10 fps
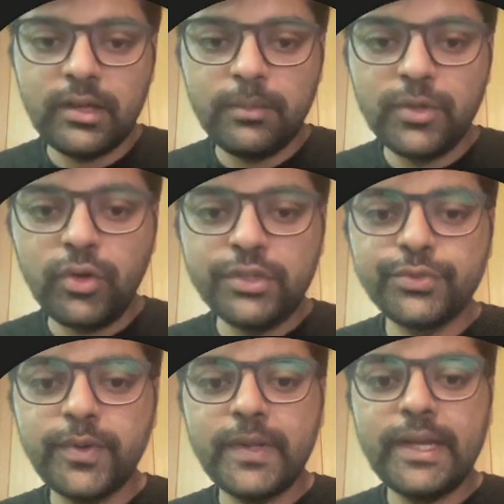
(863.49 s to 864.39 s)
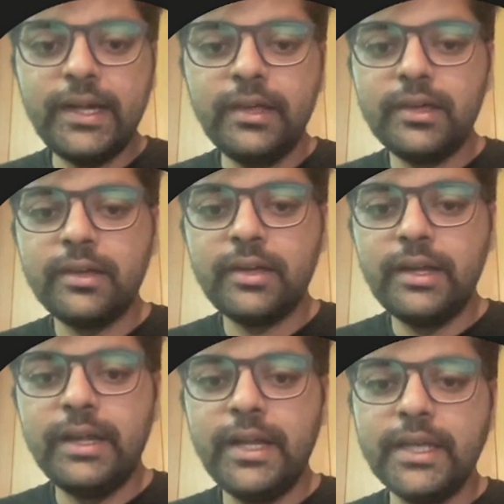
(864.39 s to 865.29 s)
because we will need
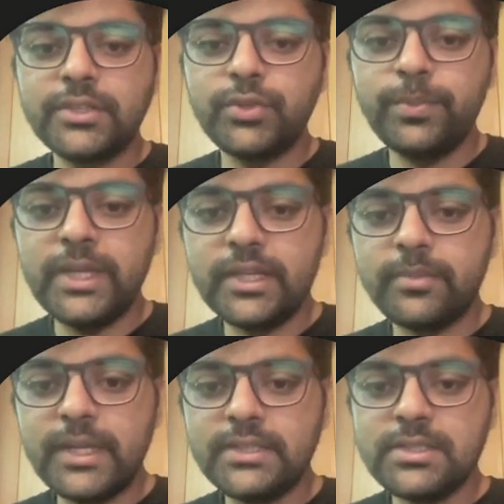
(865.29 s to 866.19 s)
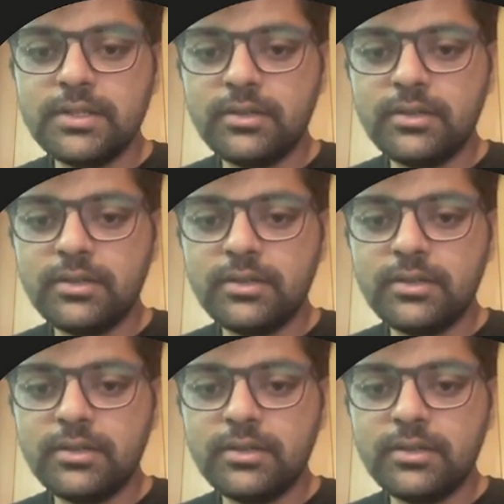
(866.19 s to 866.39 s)
index to pth match.